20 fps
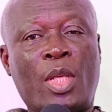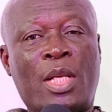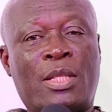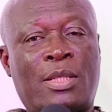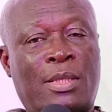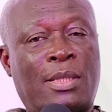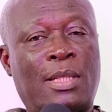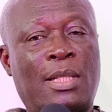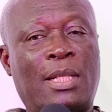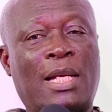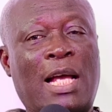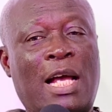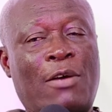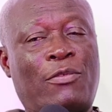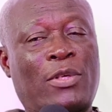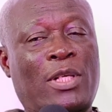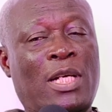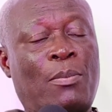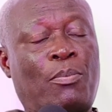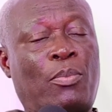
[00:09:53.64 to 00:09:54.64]
see
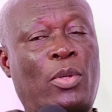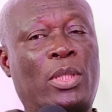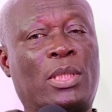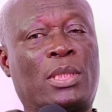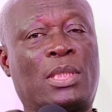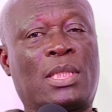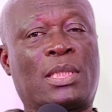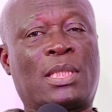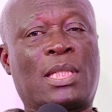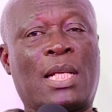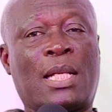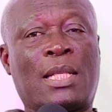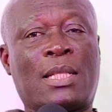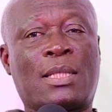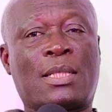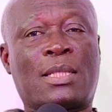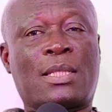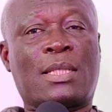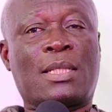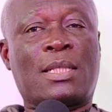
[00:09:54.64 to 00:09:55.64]
African
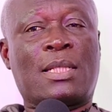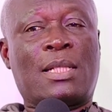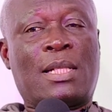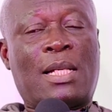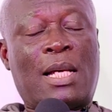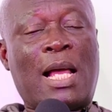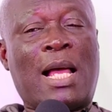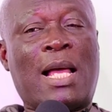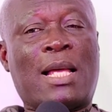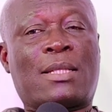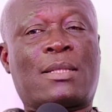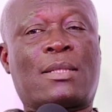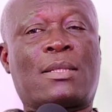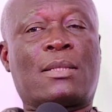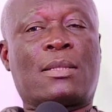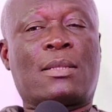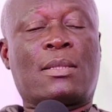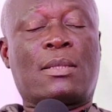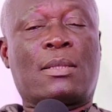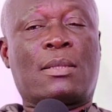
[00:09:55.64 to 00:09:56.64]
politicians
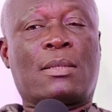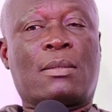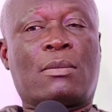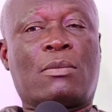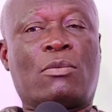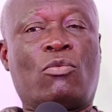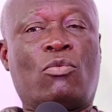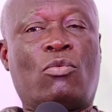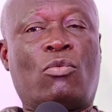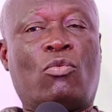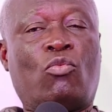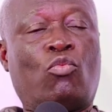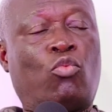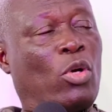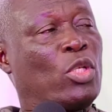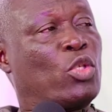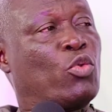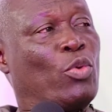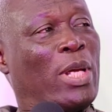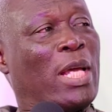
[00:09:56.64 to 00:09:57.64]
as
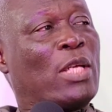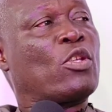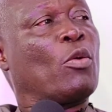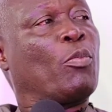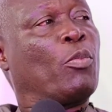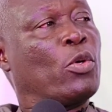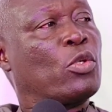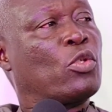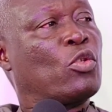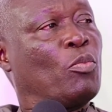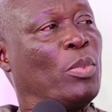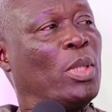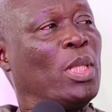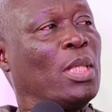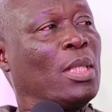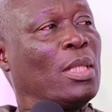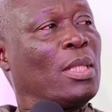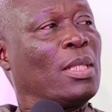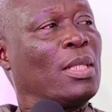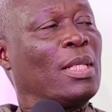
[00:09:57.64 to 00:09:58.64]
what we are supposed to
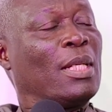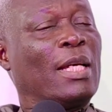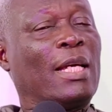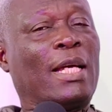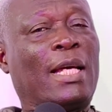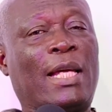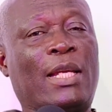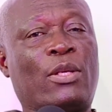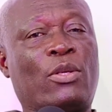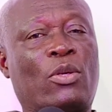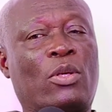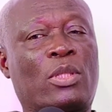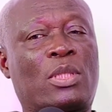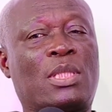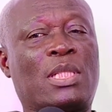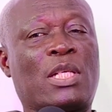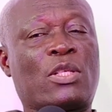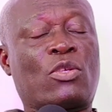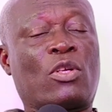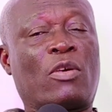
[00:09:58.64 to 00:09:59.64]
be and not
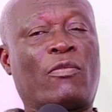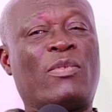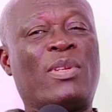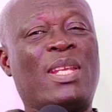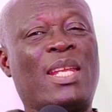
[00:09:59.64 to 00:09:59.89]
the sort of